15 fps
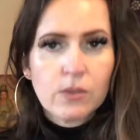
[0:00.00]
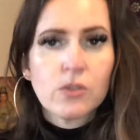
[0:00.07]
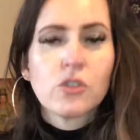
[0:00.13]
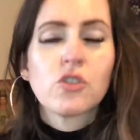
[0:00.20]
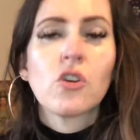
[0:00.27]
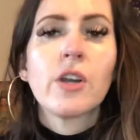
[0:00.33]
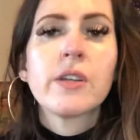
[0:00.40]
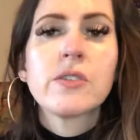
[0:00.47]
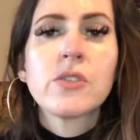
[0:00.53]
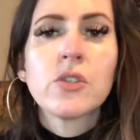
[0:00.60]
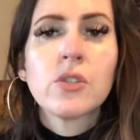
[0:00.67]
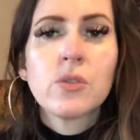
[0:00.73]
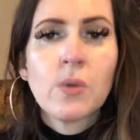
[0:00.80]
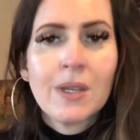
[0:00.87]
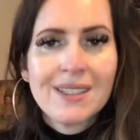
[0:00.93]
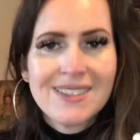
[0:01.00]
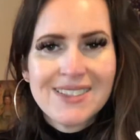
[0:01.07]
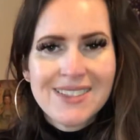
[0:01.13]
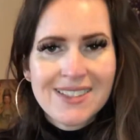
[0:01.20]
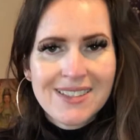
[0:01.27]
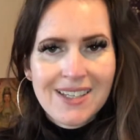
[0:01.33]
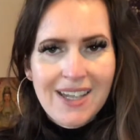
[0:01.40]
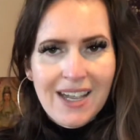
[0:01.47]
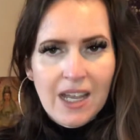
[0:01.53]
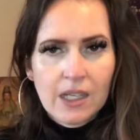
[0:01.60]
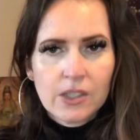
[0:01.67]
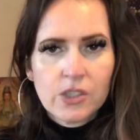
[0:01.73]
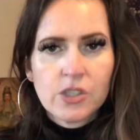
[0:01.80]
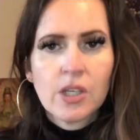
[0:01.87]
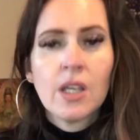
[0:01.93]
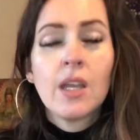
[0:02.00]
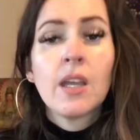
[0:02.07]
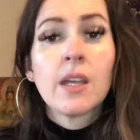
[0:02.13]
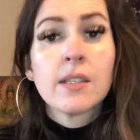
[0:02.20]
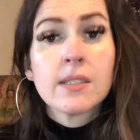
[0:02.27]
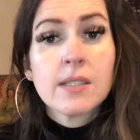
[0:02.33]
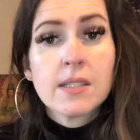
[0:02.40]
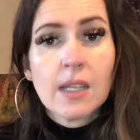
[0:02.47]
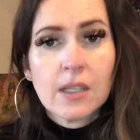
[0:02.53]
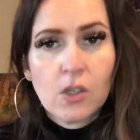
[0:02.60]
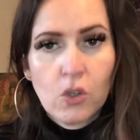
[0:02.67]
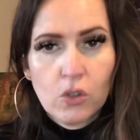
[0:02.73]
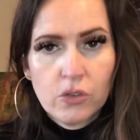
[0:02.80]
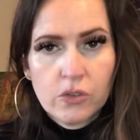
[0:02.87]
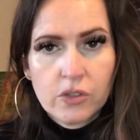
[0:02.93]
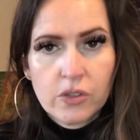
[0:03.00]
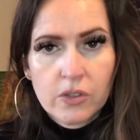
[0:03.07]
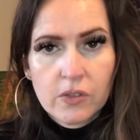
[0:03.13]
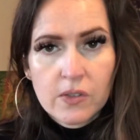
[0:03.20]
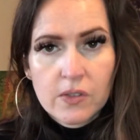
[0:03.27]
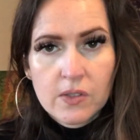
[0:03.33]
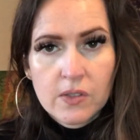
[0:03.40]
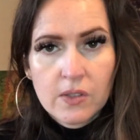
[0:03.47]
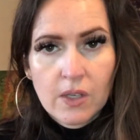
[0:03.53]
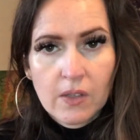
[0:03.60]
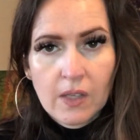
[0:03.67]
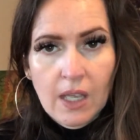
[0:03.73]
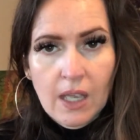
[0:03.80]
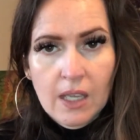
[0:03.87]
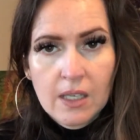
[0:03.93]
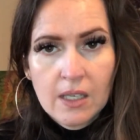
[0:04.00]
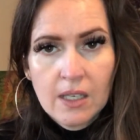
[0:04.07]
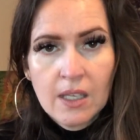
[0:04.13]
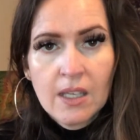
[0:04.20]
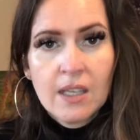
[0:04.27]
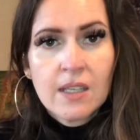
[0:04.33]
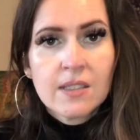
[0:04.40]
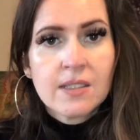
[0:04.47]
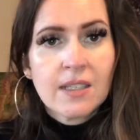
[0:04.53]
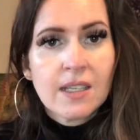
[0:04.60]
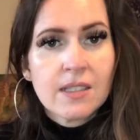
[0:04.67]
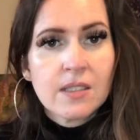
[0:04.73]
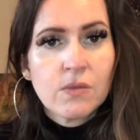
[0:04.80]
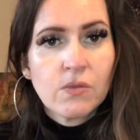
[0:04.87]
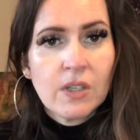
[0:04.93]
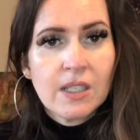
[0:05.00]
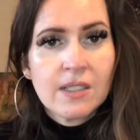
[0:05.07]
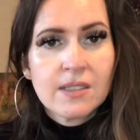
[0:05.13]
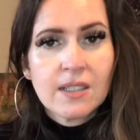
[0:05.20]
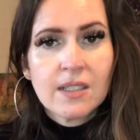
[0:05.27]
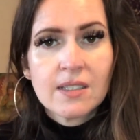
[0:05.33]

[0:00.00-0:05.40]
Try to detach and stay conscious, okay? So that's the reading.